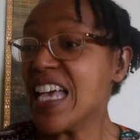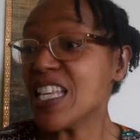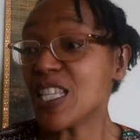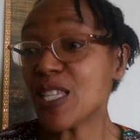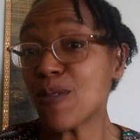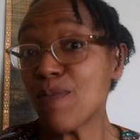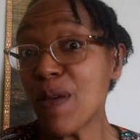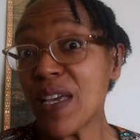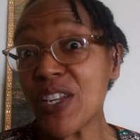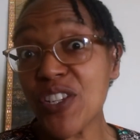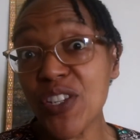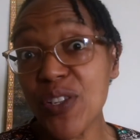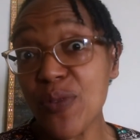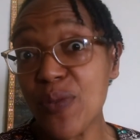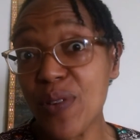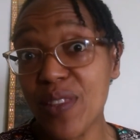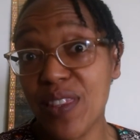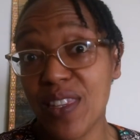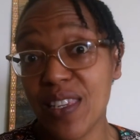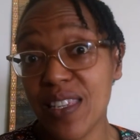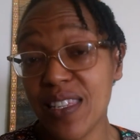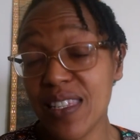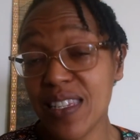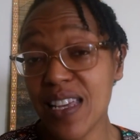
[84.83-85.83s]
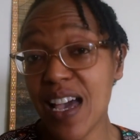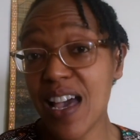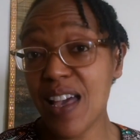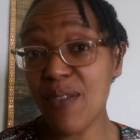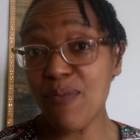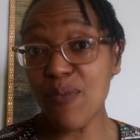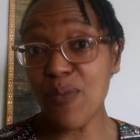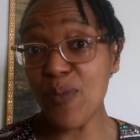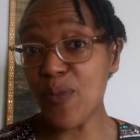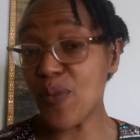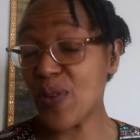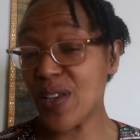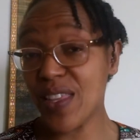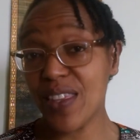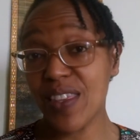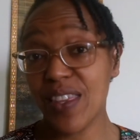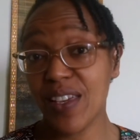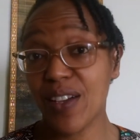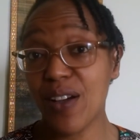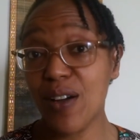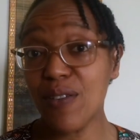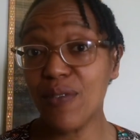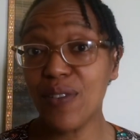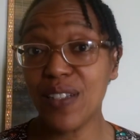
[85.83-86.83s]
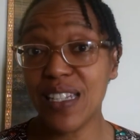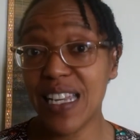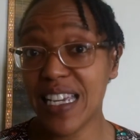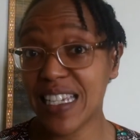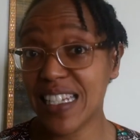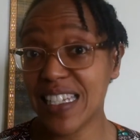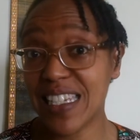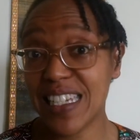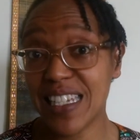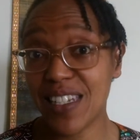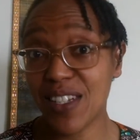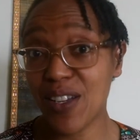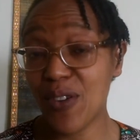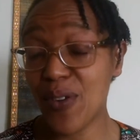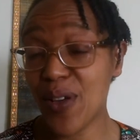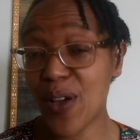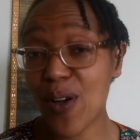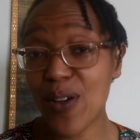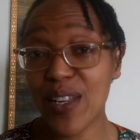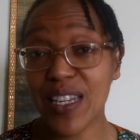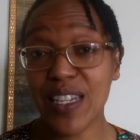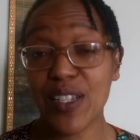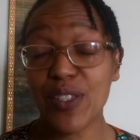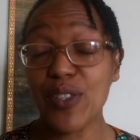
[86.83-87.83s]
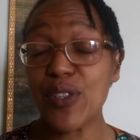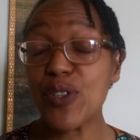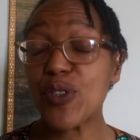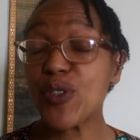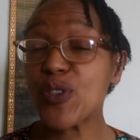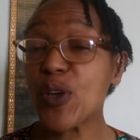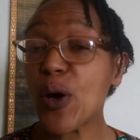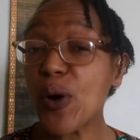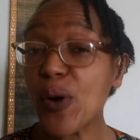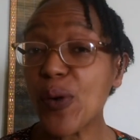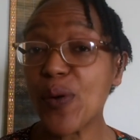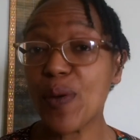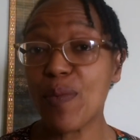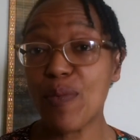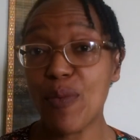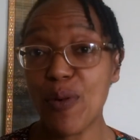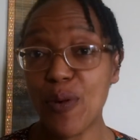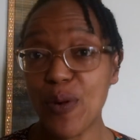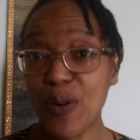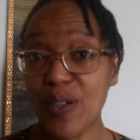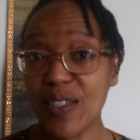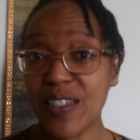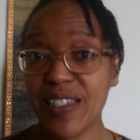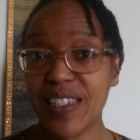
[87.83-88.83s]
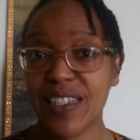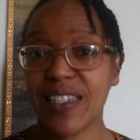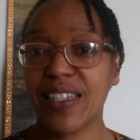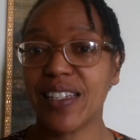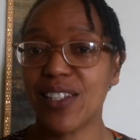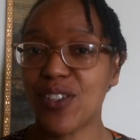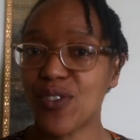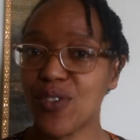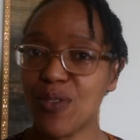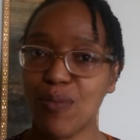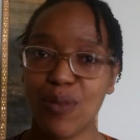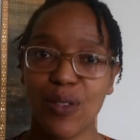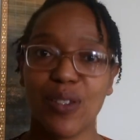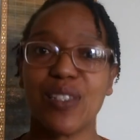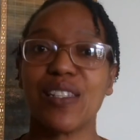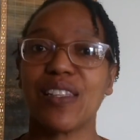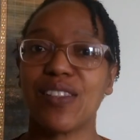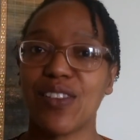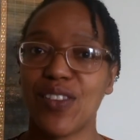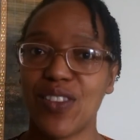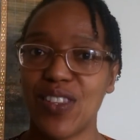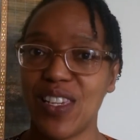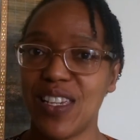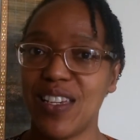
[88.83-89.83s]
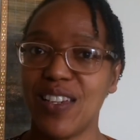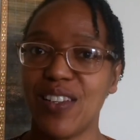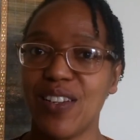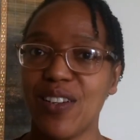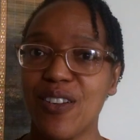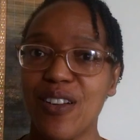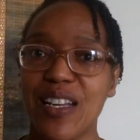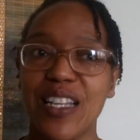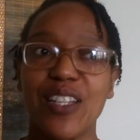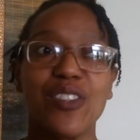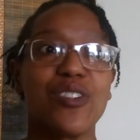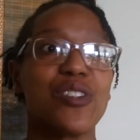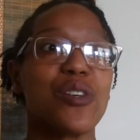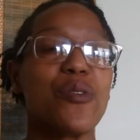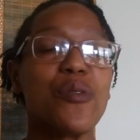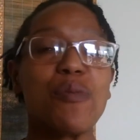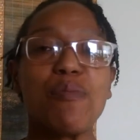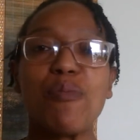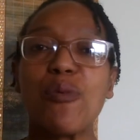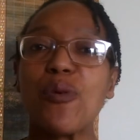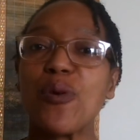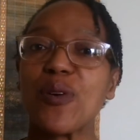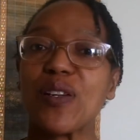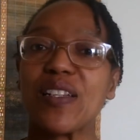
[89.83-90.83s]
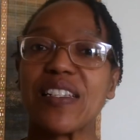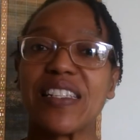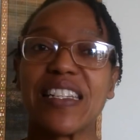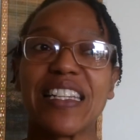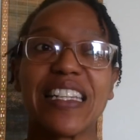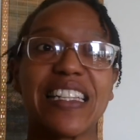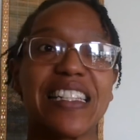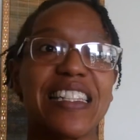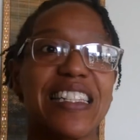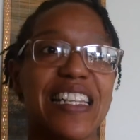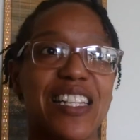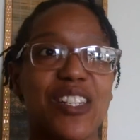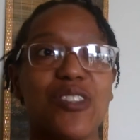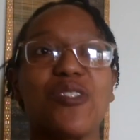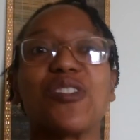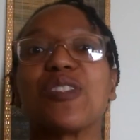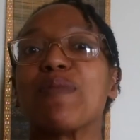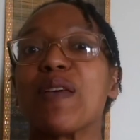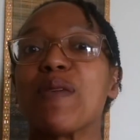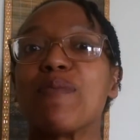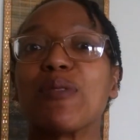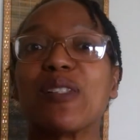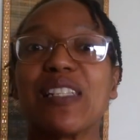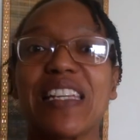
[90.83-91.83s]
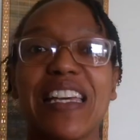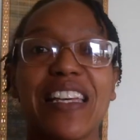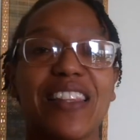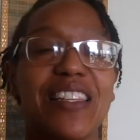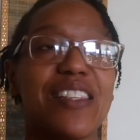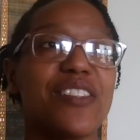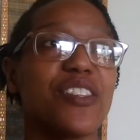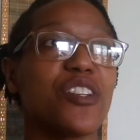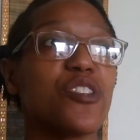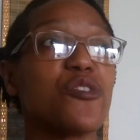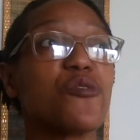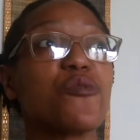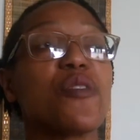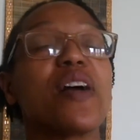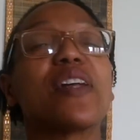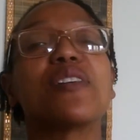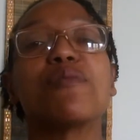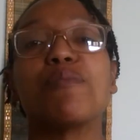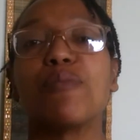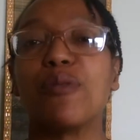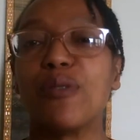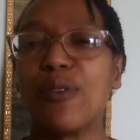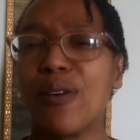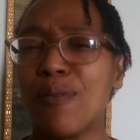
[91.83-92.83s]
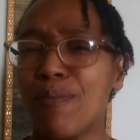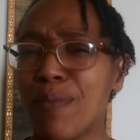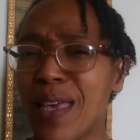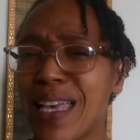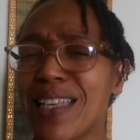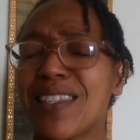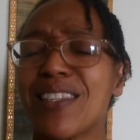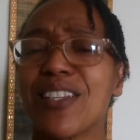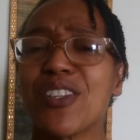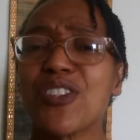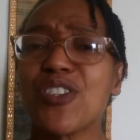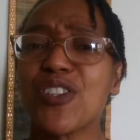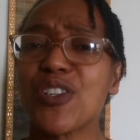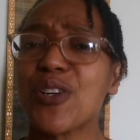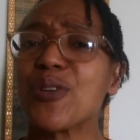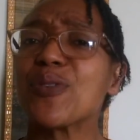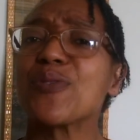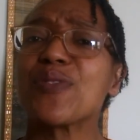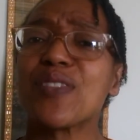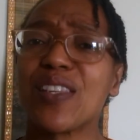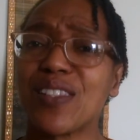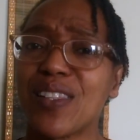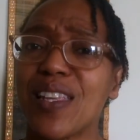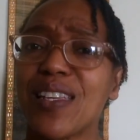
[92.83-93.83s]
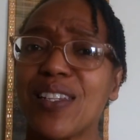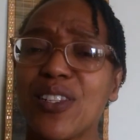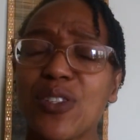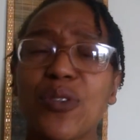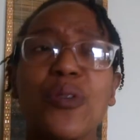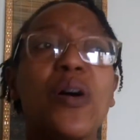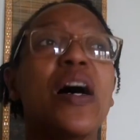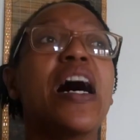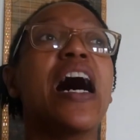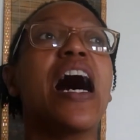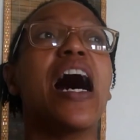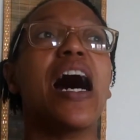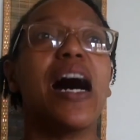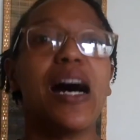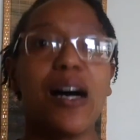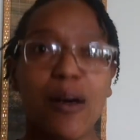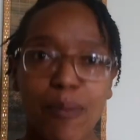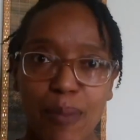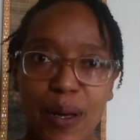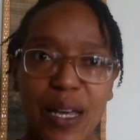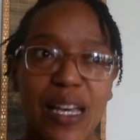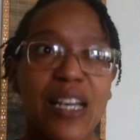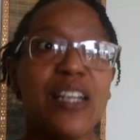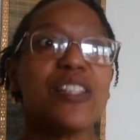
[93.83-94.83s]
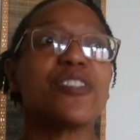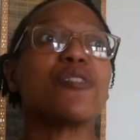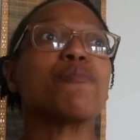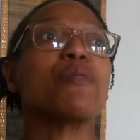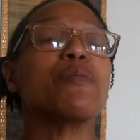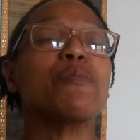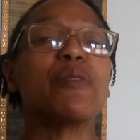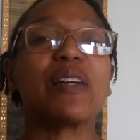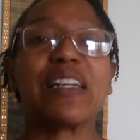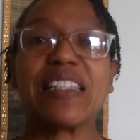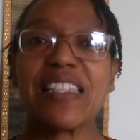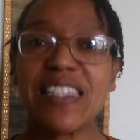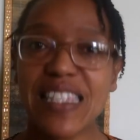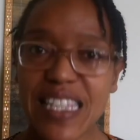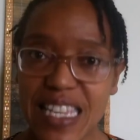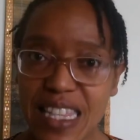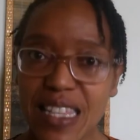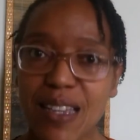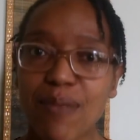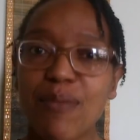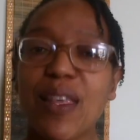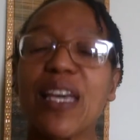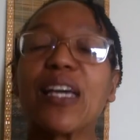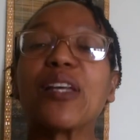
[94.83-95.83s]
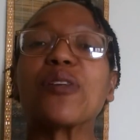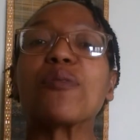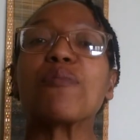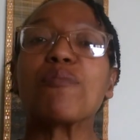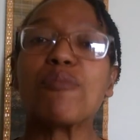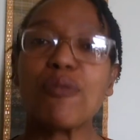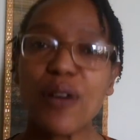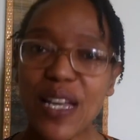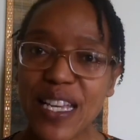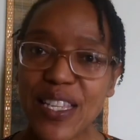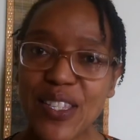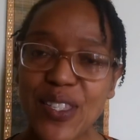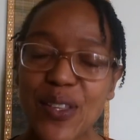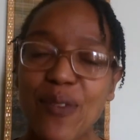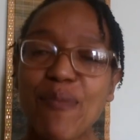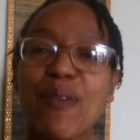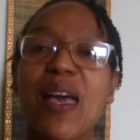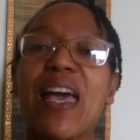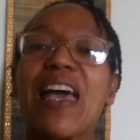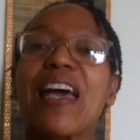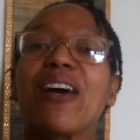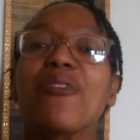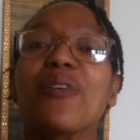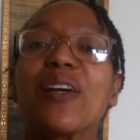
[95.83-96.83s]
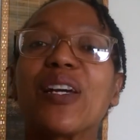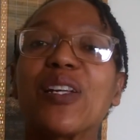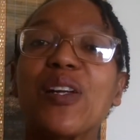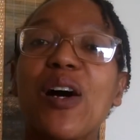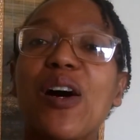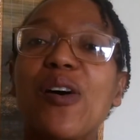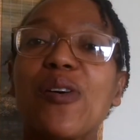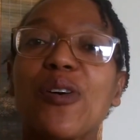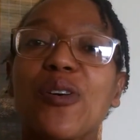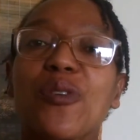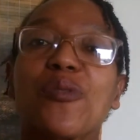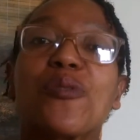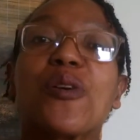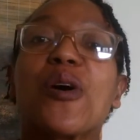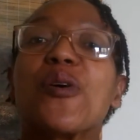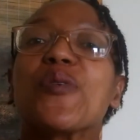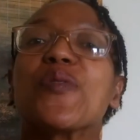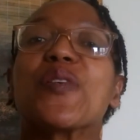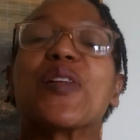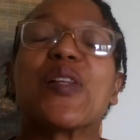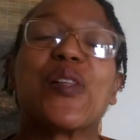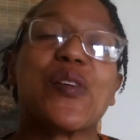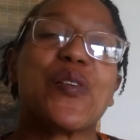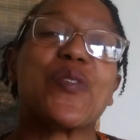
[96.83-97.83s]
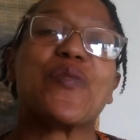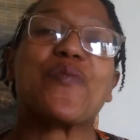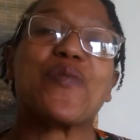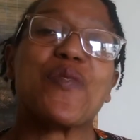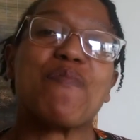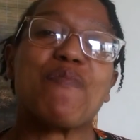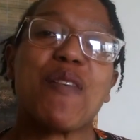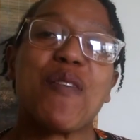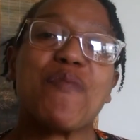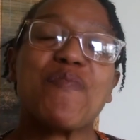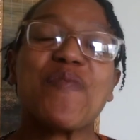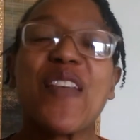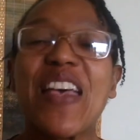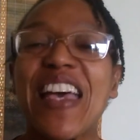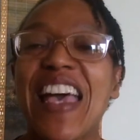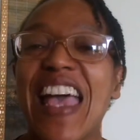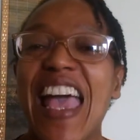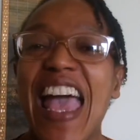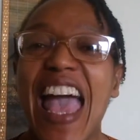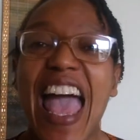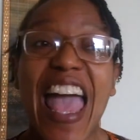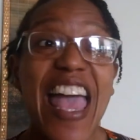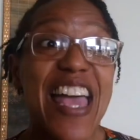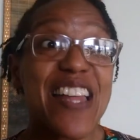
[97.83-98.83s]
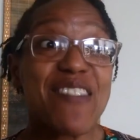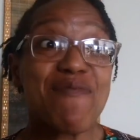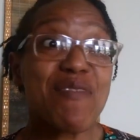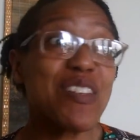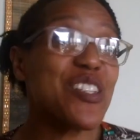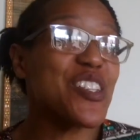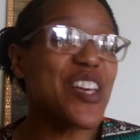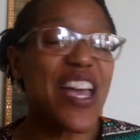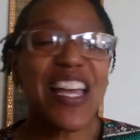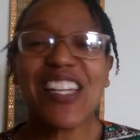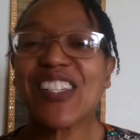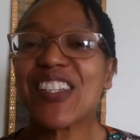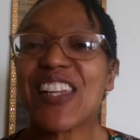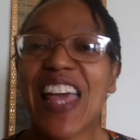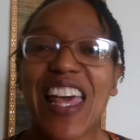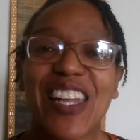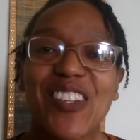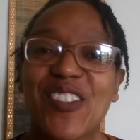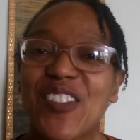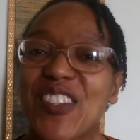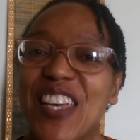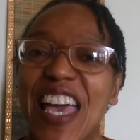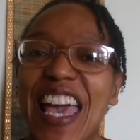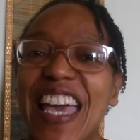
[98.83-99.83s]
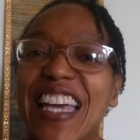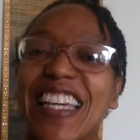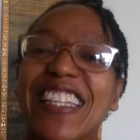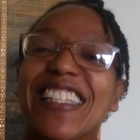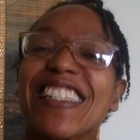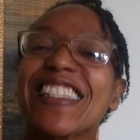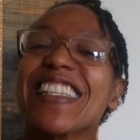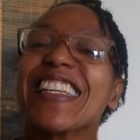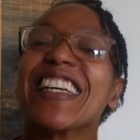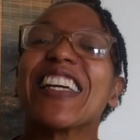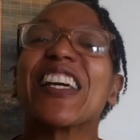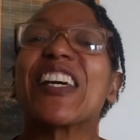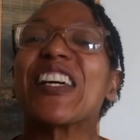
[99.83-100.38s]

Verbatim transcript: Especially with this time with COVID 19 going on, it is so important to contribute to the theater. It's so important to continue to be able to get these incredible, amazing shows that they do up so people can see them, they can embrace them, and we can all grow and learn from them and be changed and entertained.